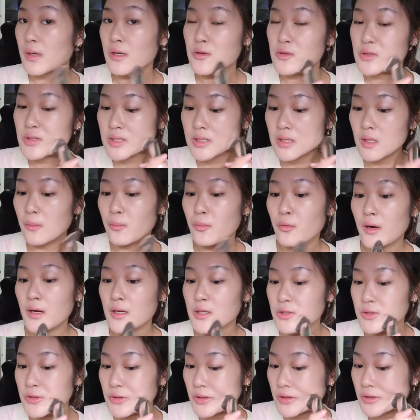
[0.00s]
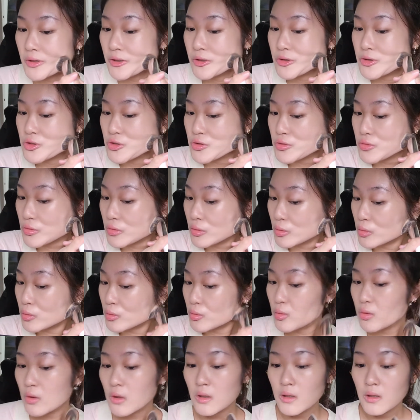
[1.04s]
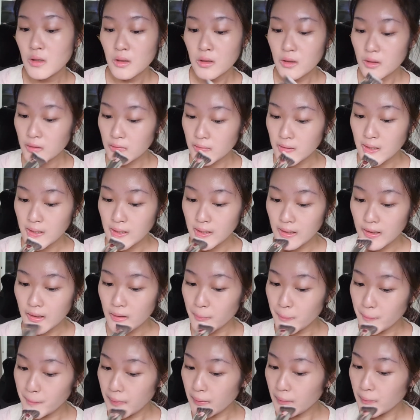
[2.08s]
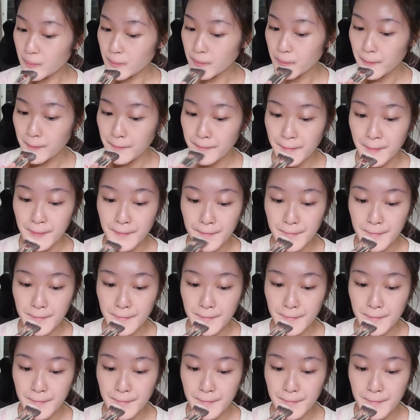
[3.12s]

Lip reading: by using a brush, you can control the amount